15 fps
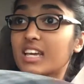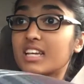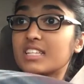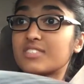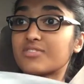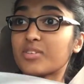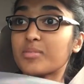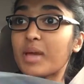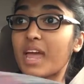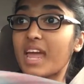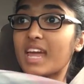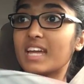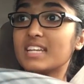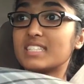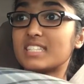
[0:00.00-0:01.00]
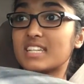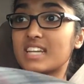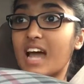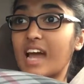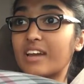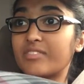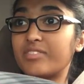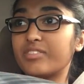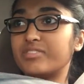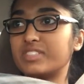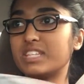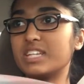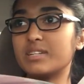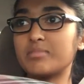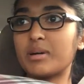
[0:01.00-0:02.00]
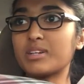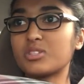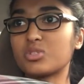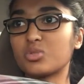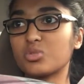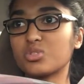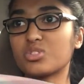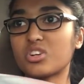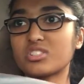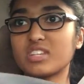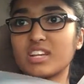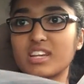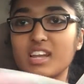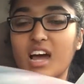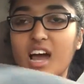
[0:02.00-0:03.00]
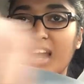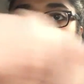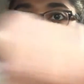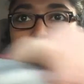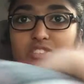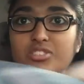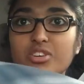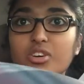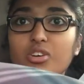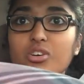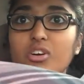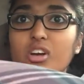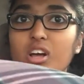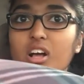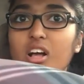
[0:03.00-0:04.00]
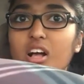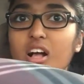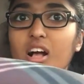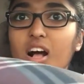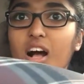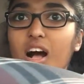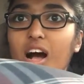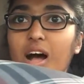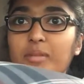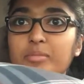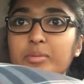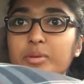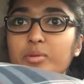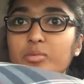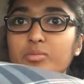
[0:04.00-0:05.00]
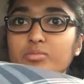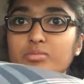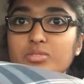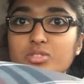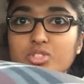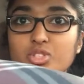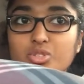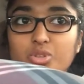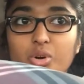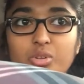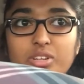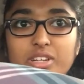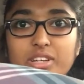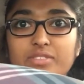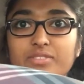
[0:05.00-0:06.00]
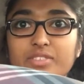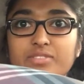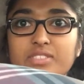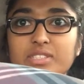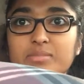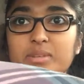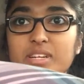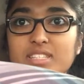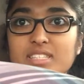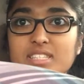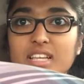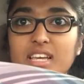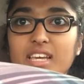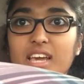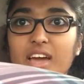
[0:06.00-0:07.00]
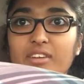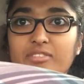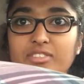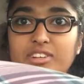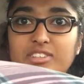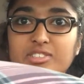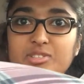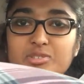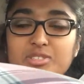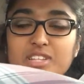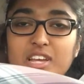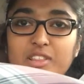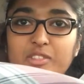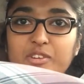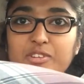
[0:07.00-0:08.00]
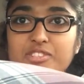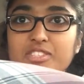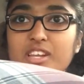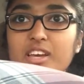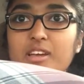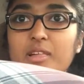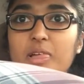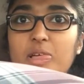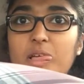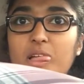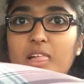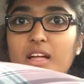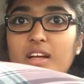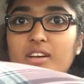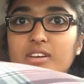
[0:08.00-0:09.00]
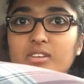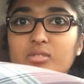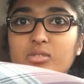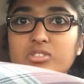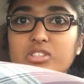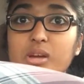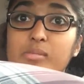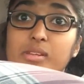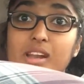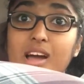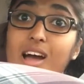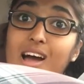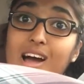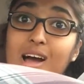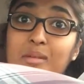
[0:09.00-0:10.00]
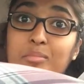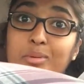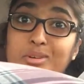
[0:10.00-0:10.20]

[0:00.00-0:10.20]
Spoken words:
it's from 8 to 9:15 and my school starts at 9, so I'm gonna be strolling in 15 minutes late every Tuesday and Thursday, which I mean, I'm